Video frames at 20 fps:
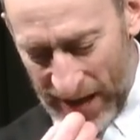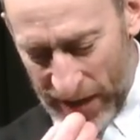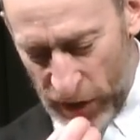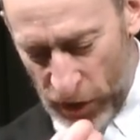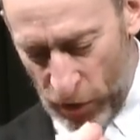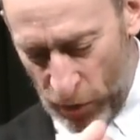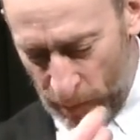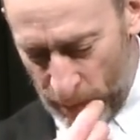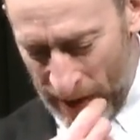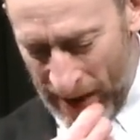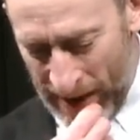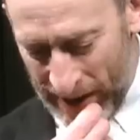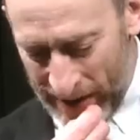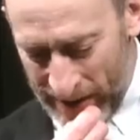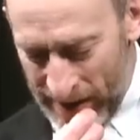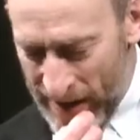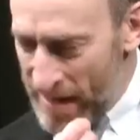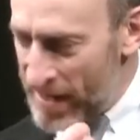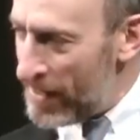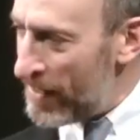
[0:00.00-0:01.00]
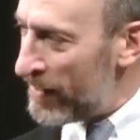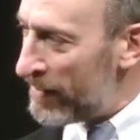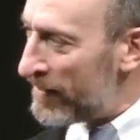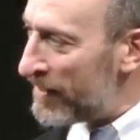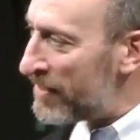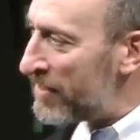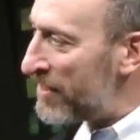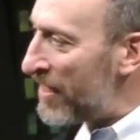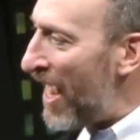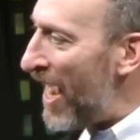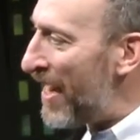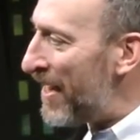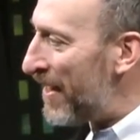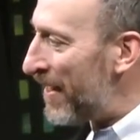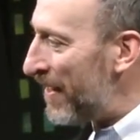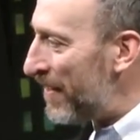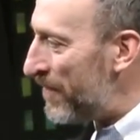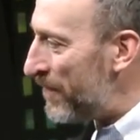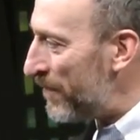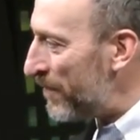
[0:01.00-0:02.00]
at UPenn
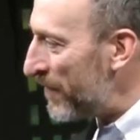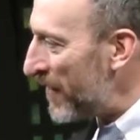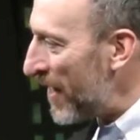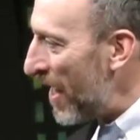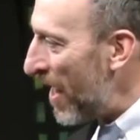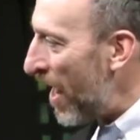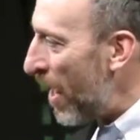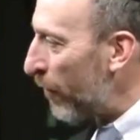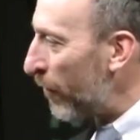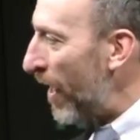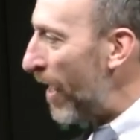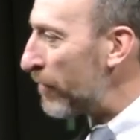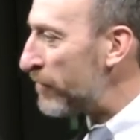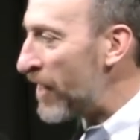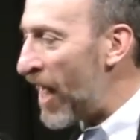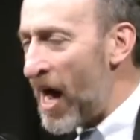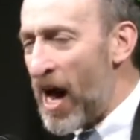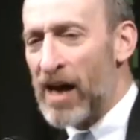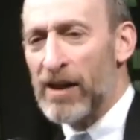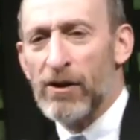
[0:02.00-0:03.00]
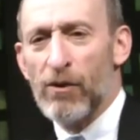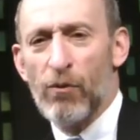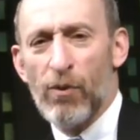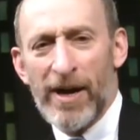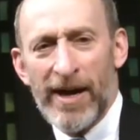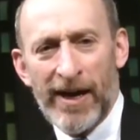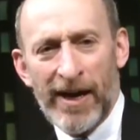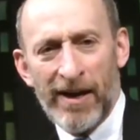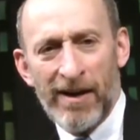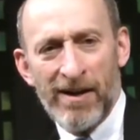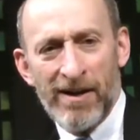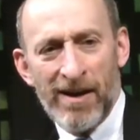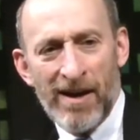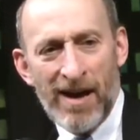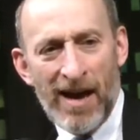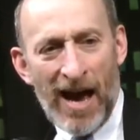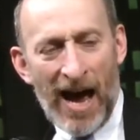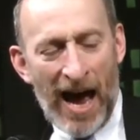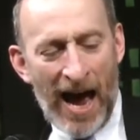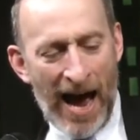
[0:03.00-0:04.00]
decided around Halloween
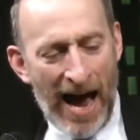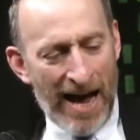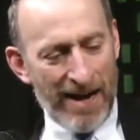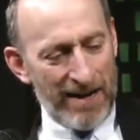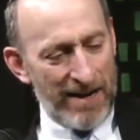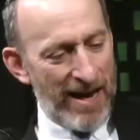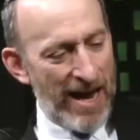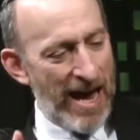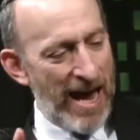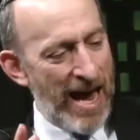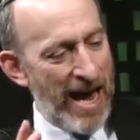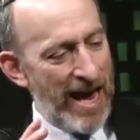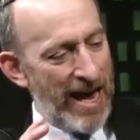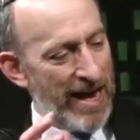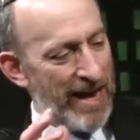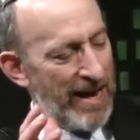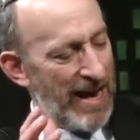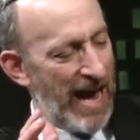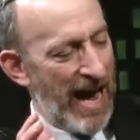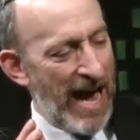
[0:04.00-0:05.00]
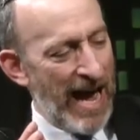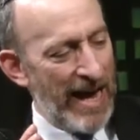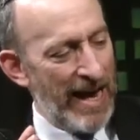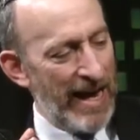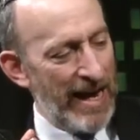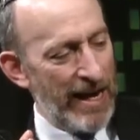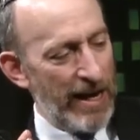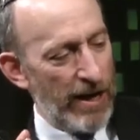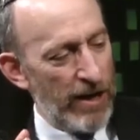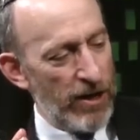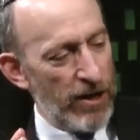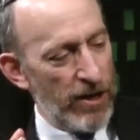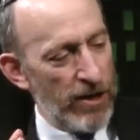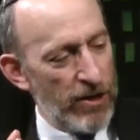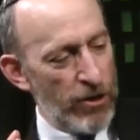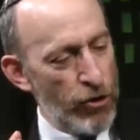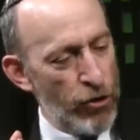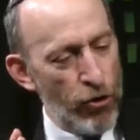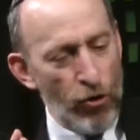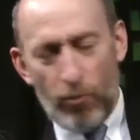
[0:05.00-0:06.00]
at a
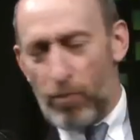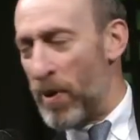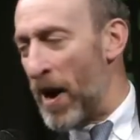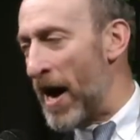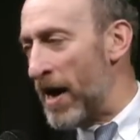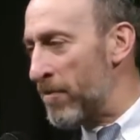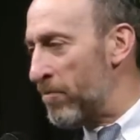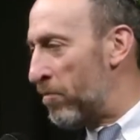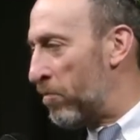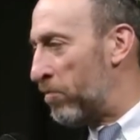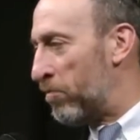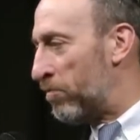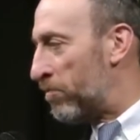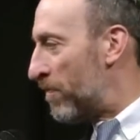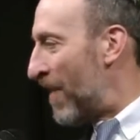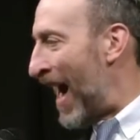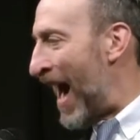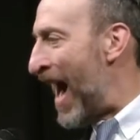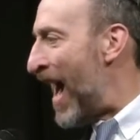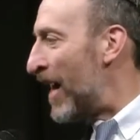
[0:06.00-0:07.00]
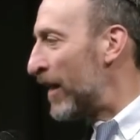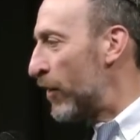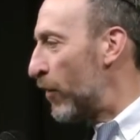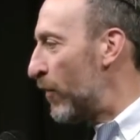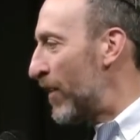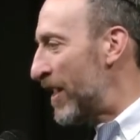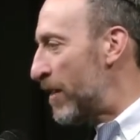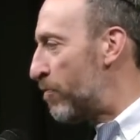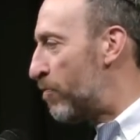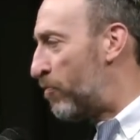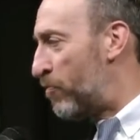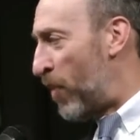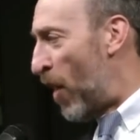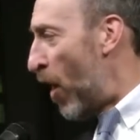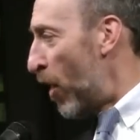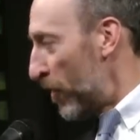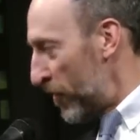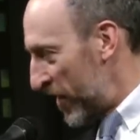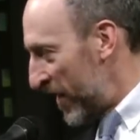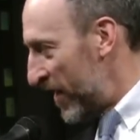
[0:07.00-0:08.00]
UPenn Halloween
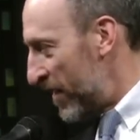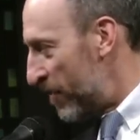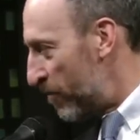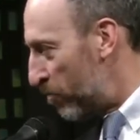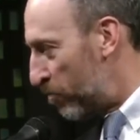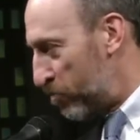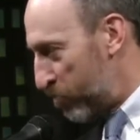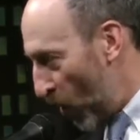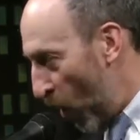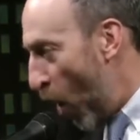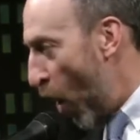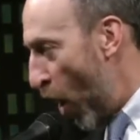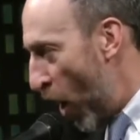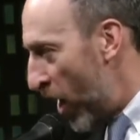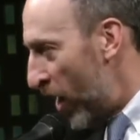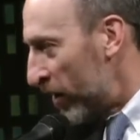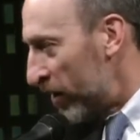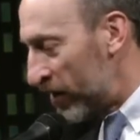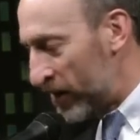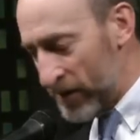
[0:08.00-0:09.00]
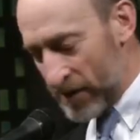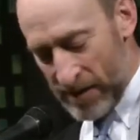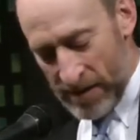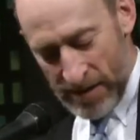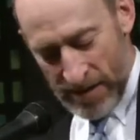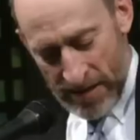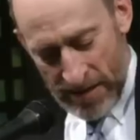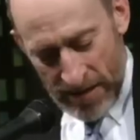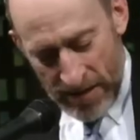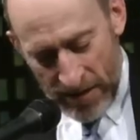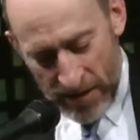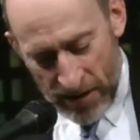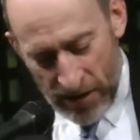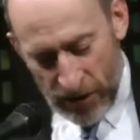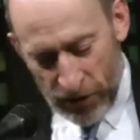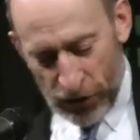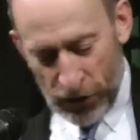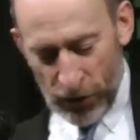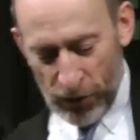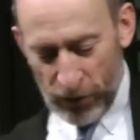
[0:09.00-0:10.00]
party, ball,
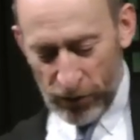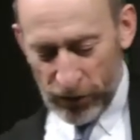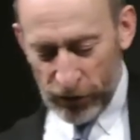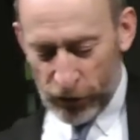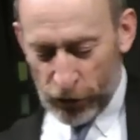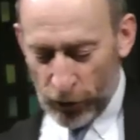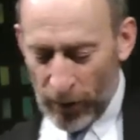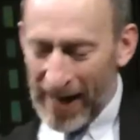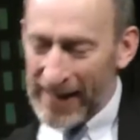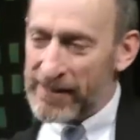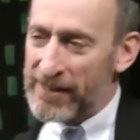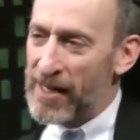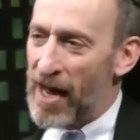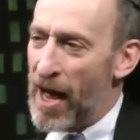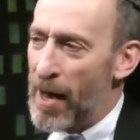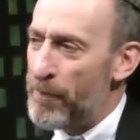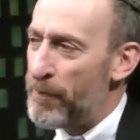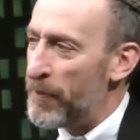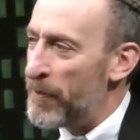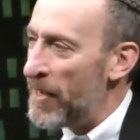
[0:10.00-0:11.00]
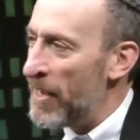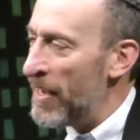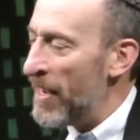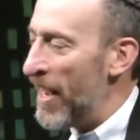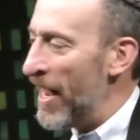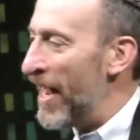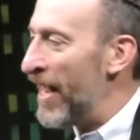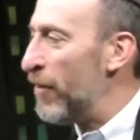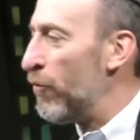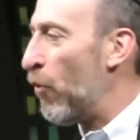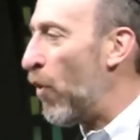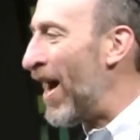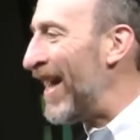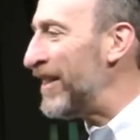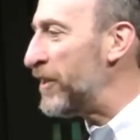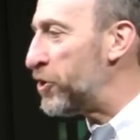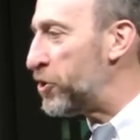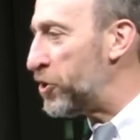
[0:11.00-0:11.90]
to dress up in white